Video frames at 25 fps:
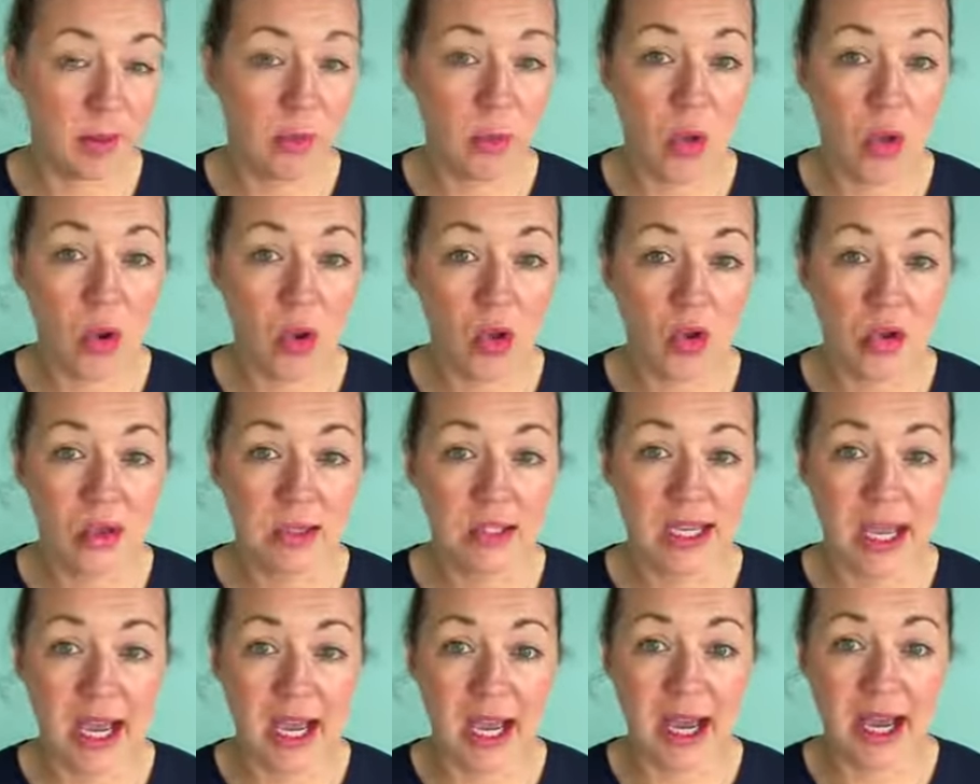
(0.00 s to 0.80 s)

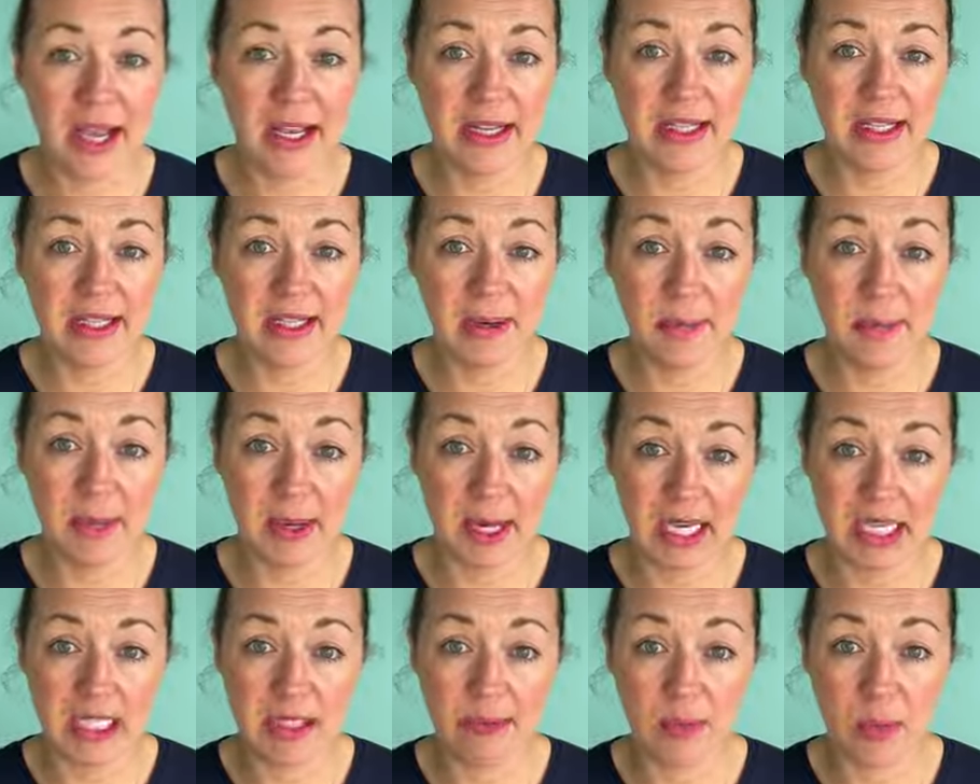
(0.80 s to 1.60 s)
Walls and
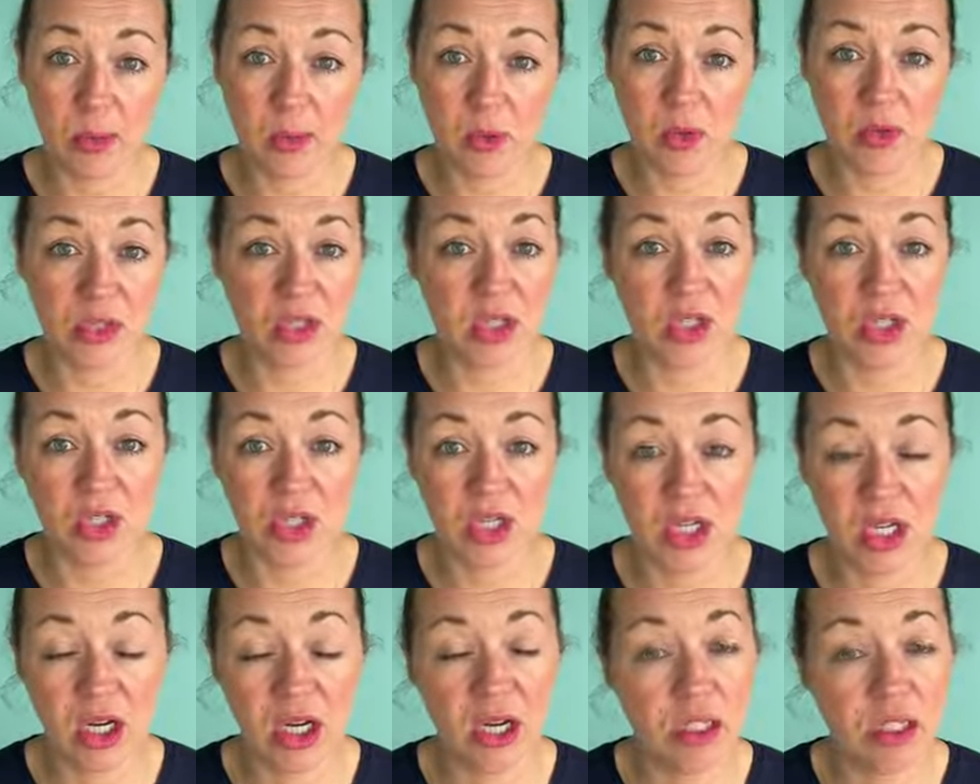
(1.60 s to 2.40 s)
baseboards or
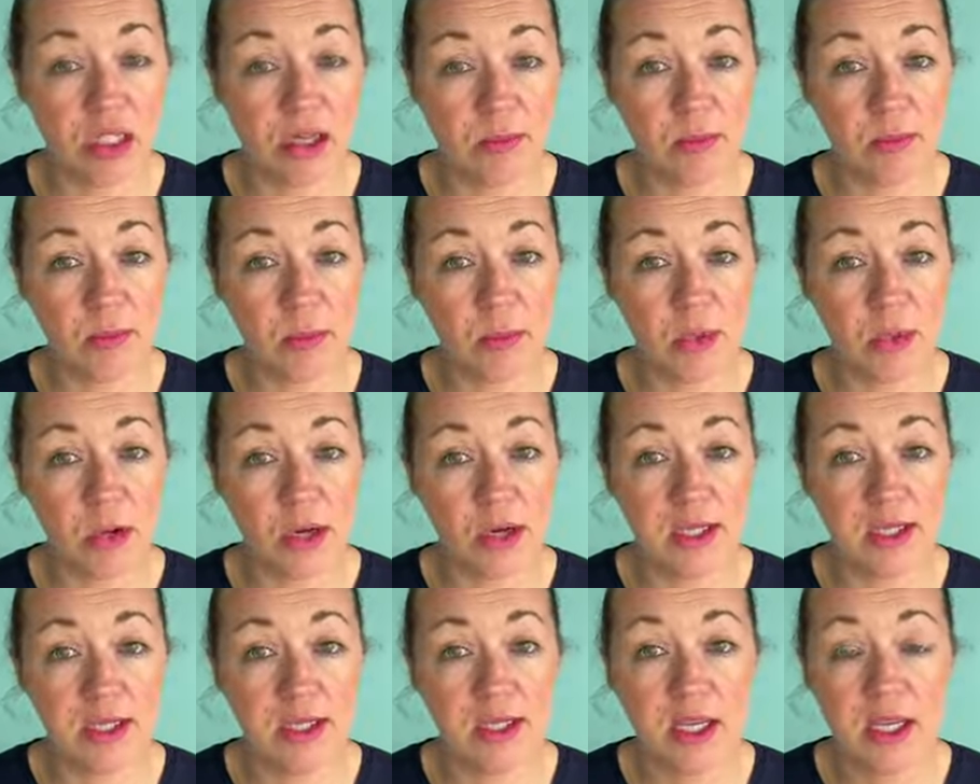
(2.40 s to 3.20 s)
skirting
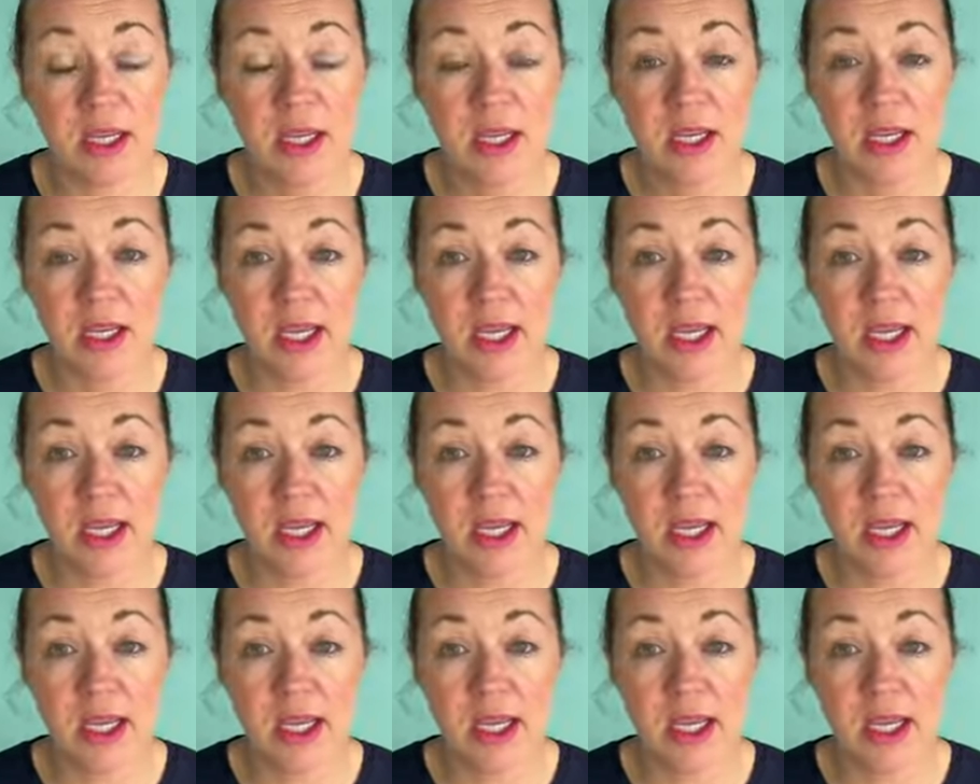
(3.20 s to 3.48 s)
boards.